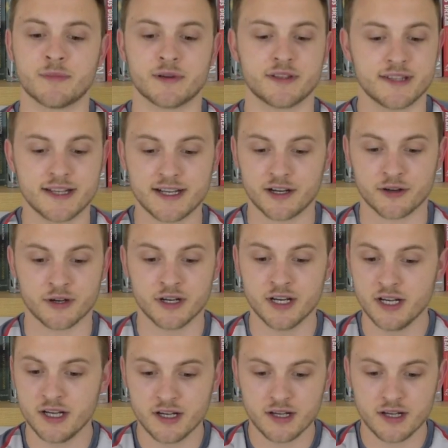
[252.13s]
But now,
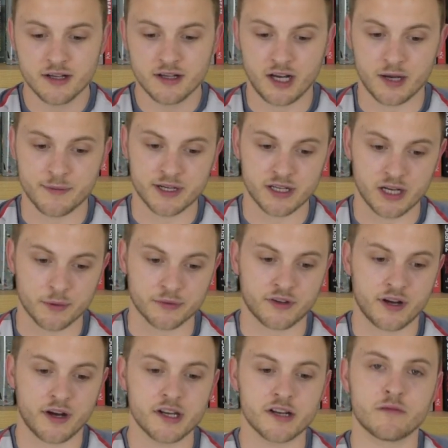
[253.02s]
I mean, I was
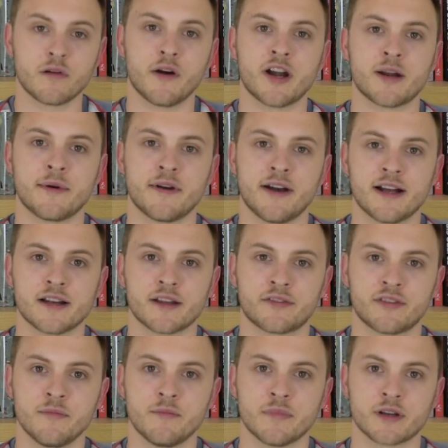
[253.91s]
kind of worried about
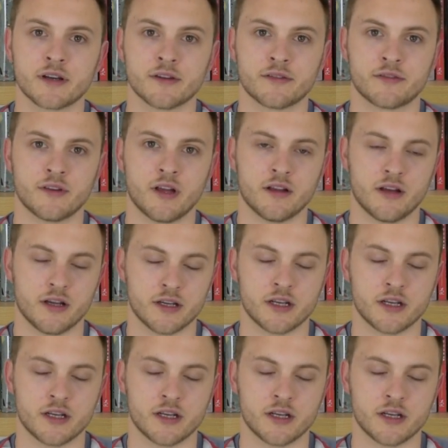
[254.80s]
Alisson because, uh,